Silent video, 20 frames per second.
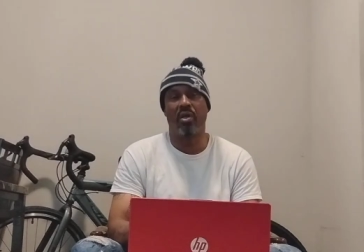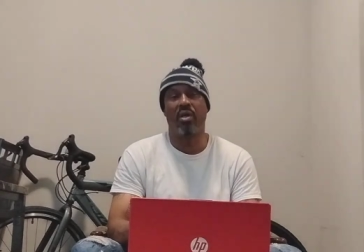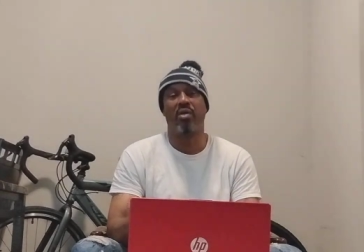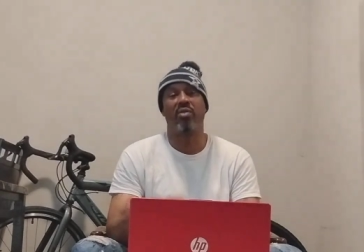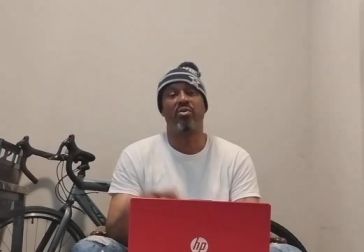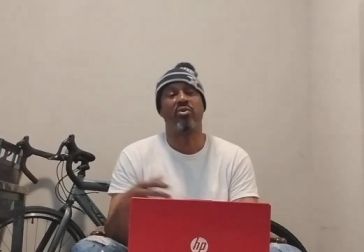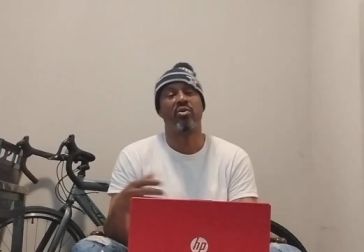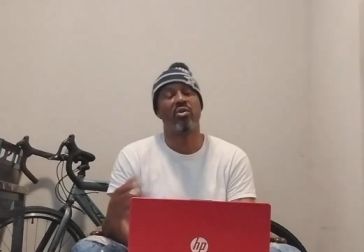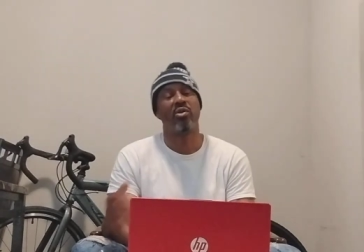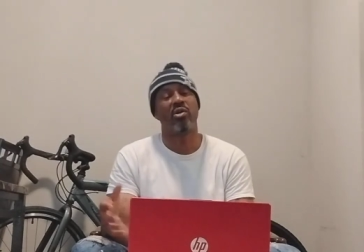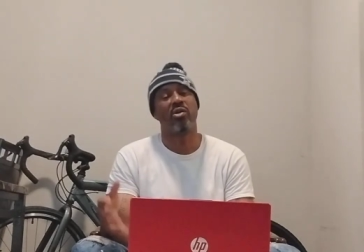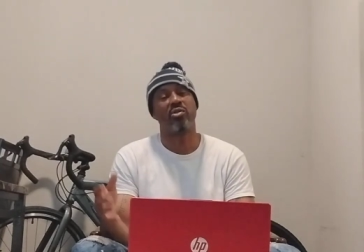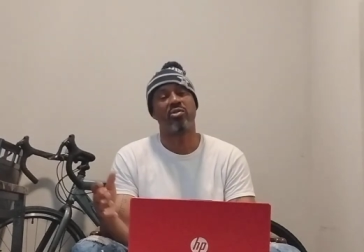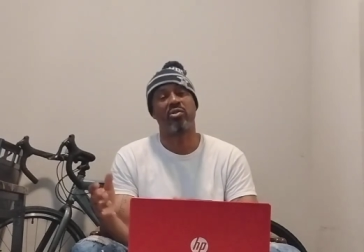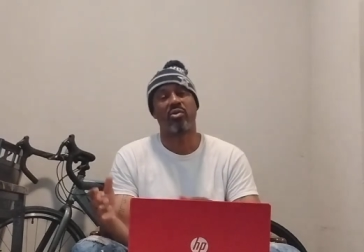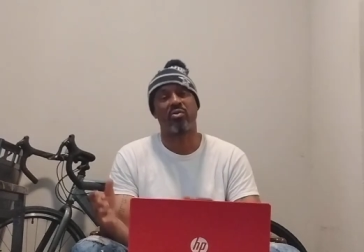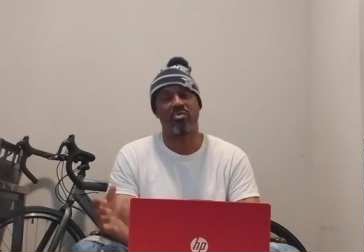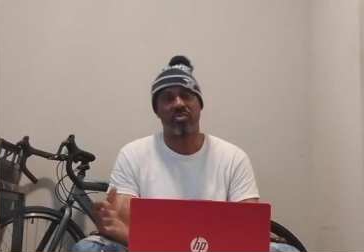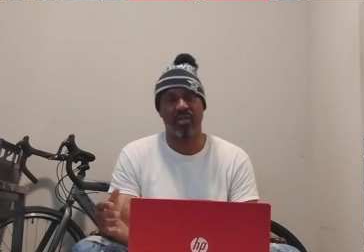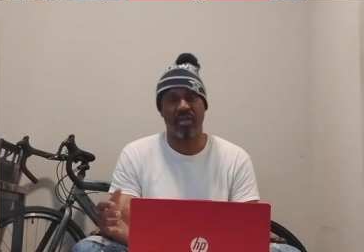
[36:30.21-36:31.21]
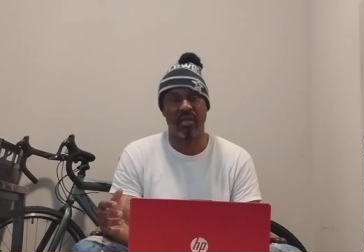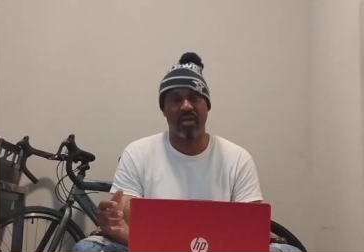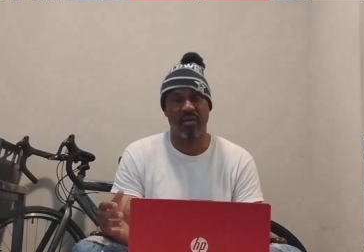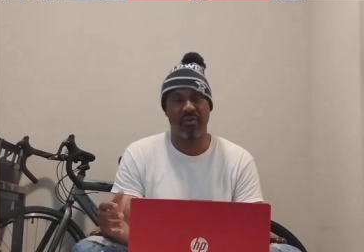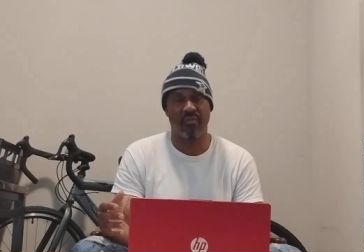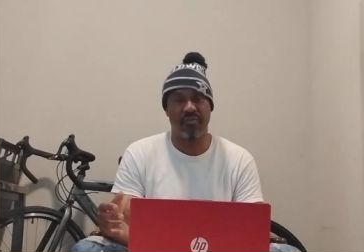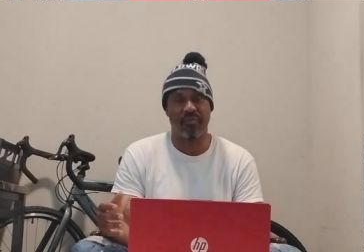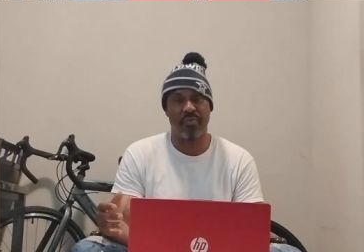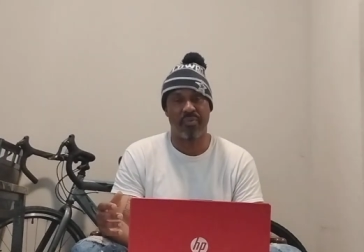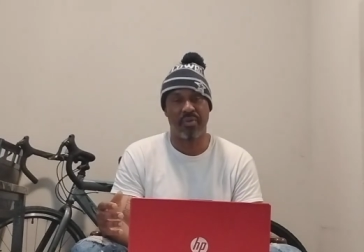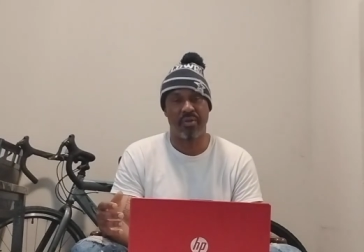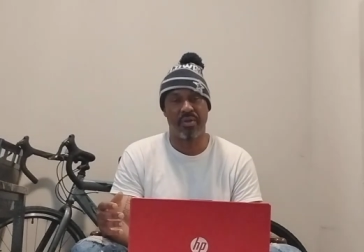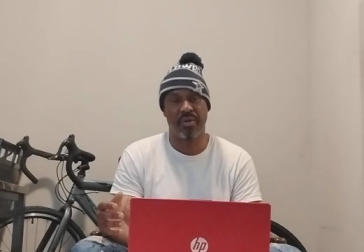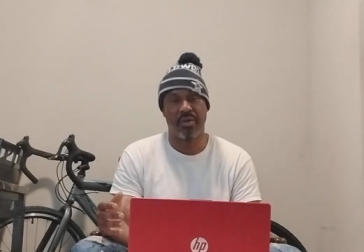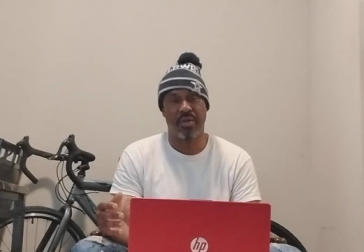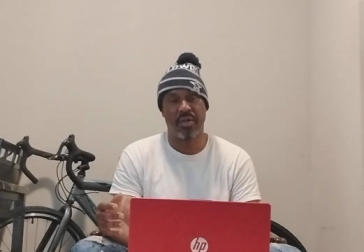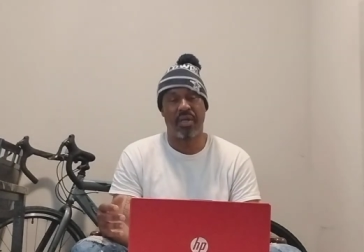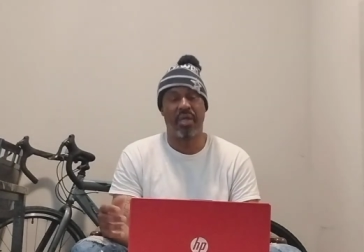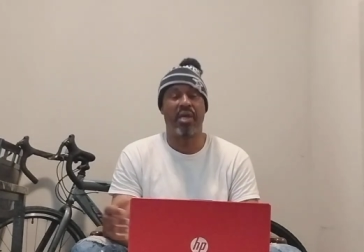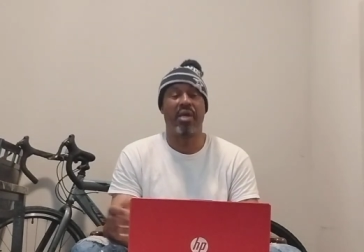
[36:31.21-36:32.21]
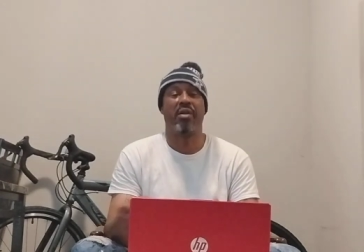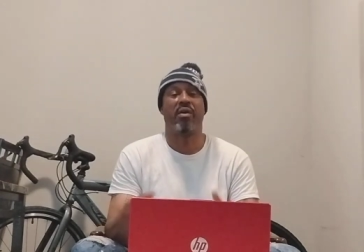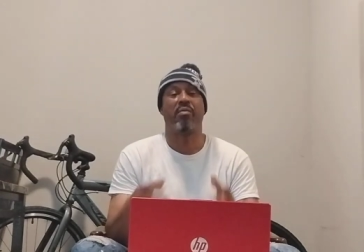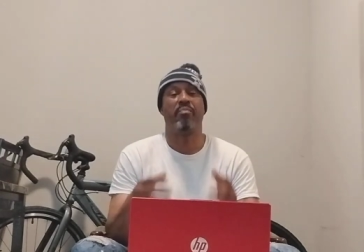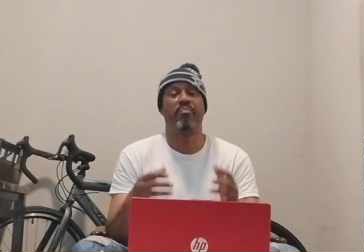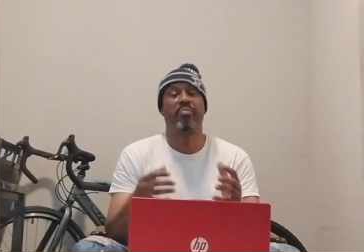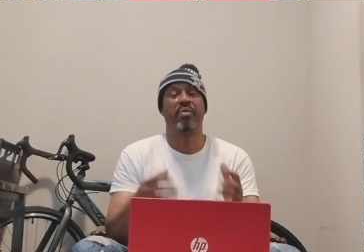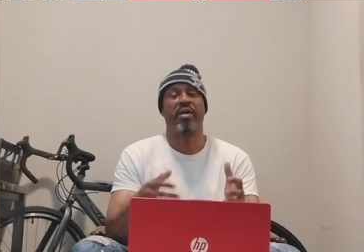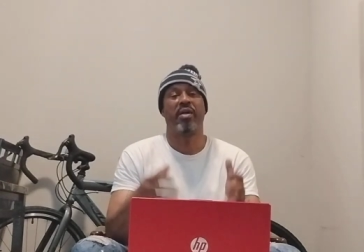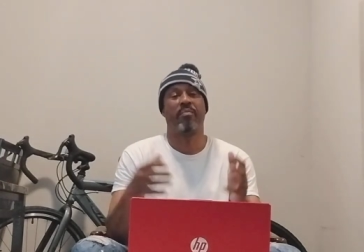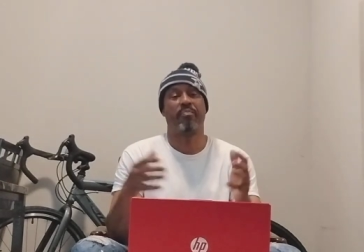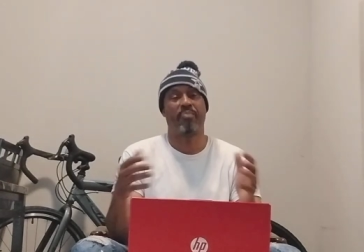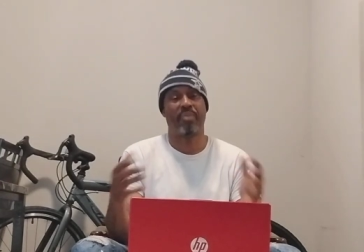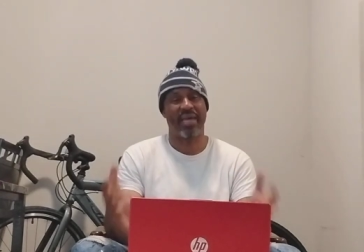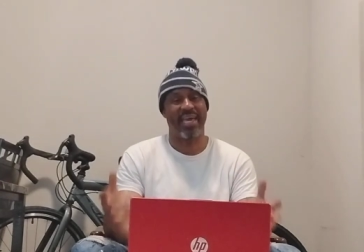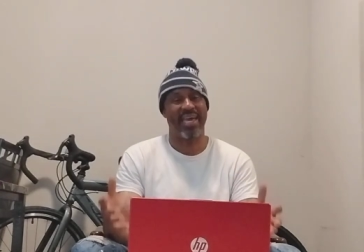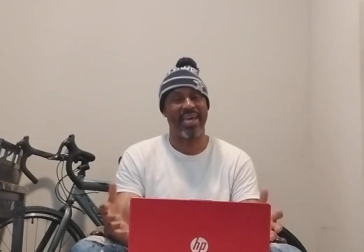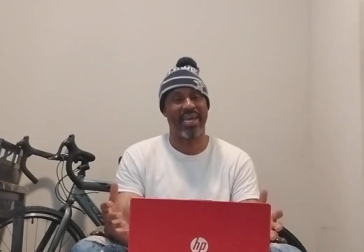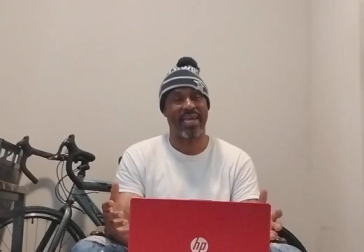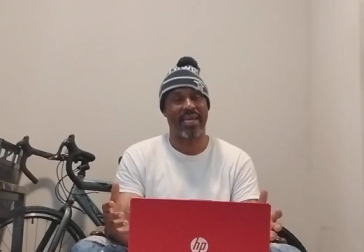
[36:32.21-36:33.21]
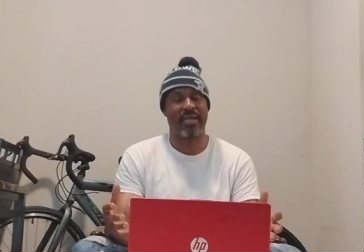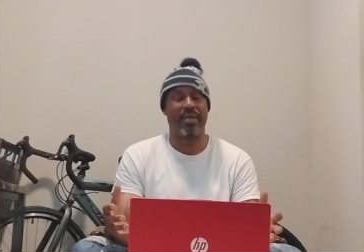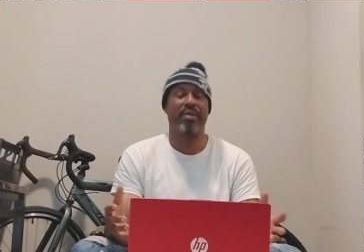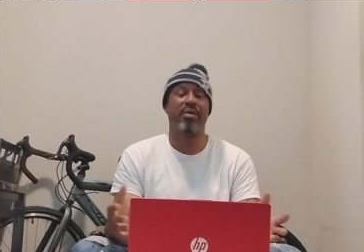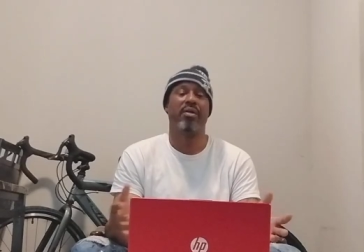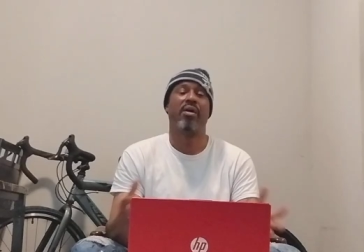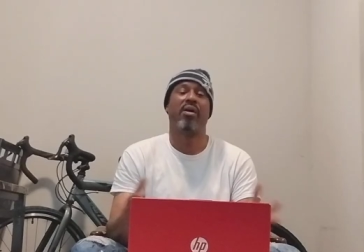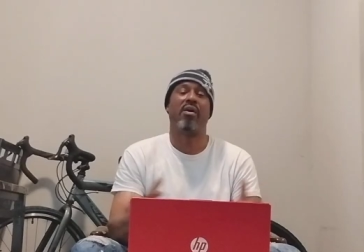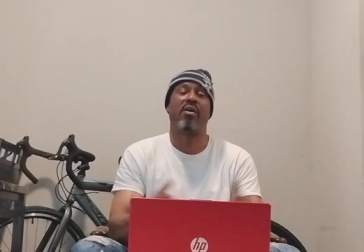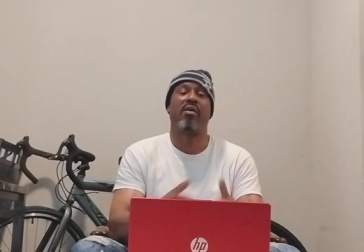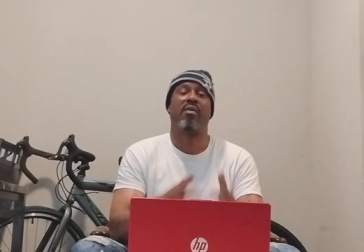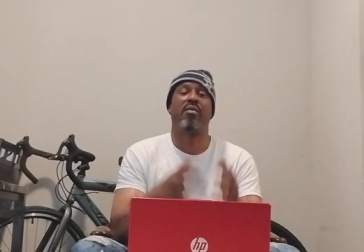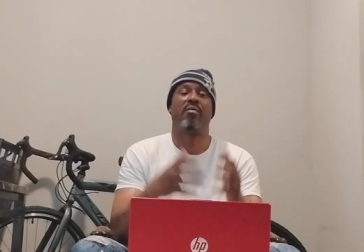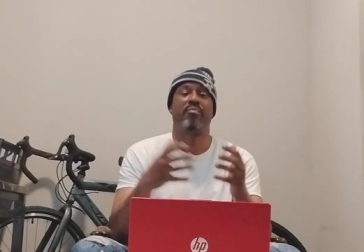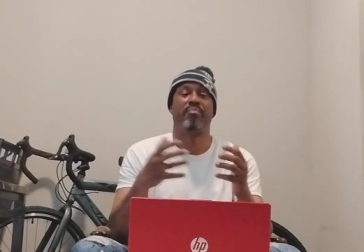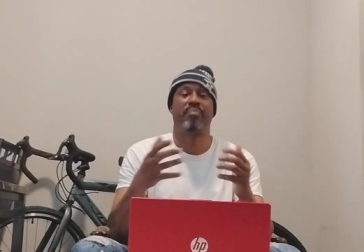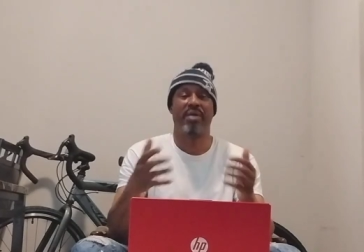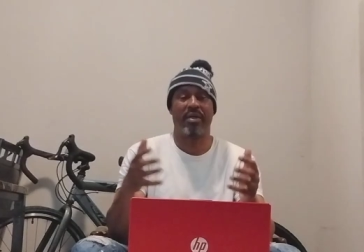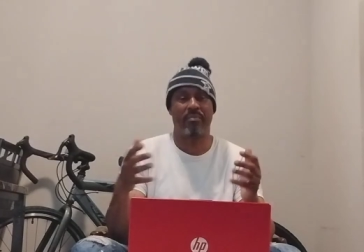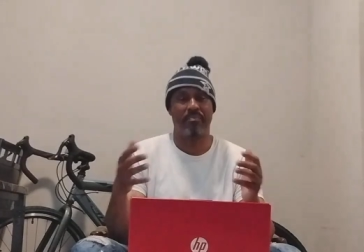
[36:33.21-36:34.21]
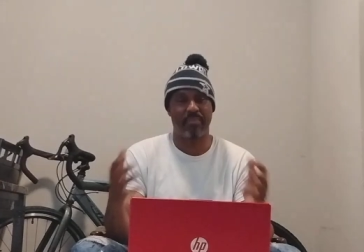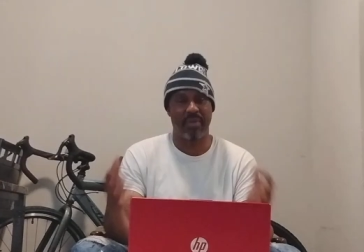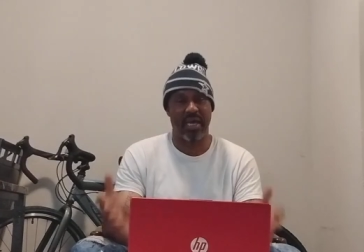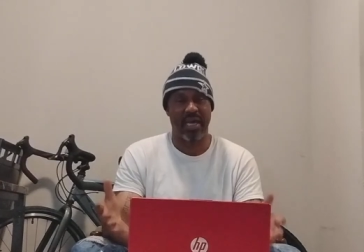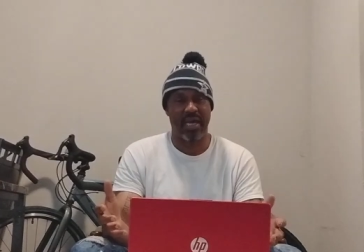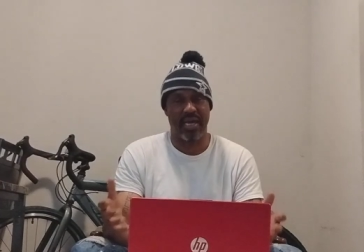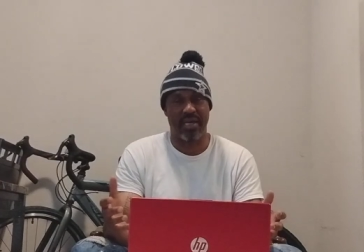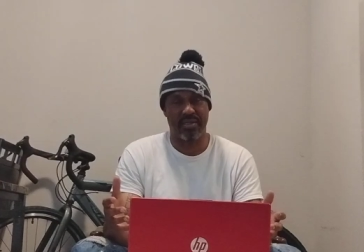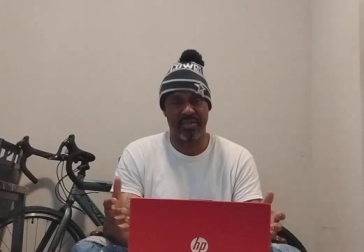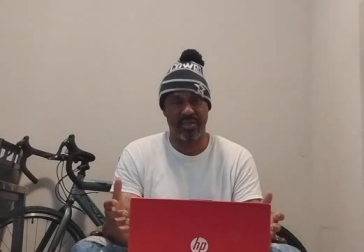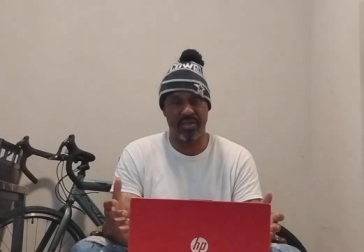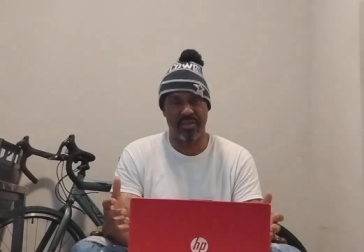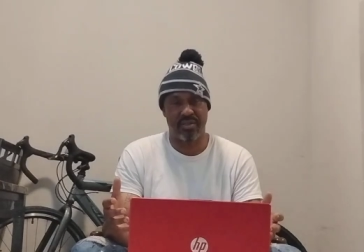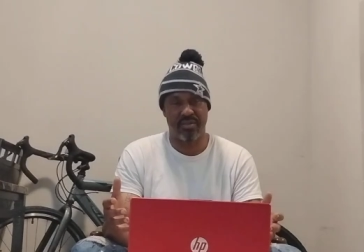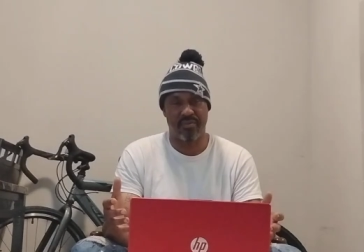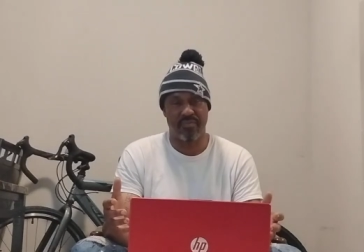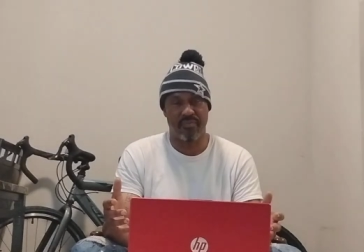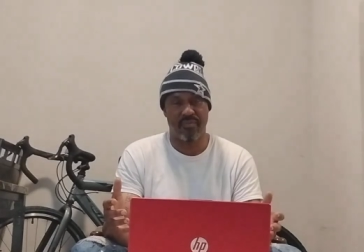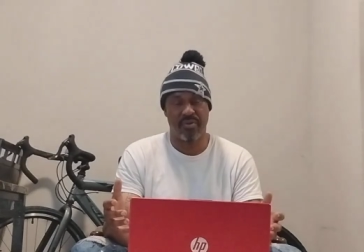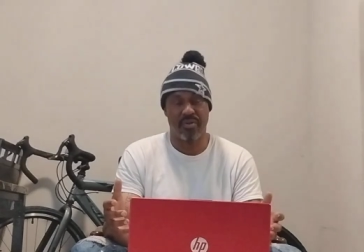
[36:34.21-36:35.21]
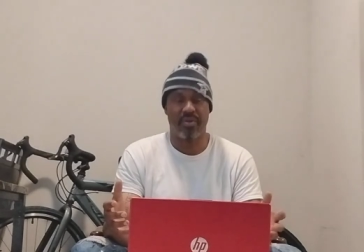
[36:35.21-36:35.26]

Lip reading: indulge yourself in a big pack or a big masses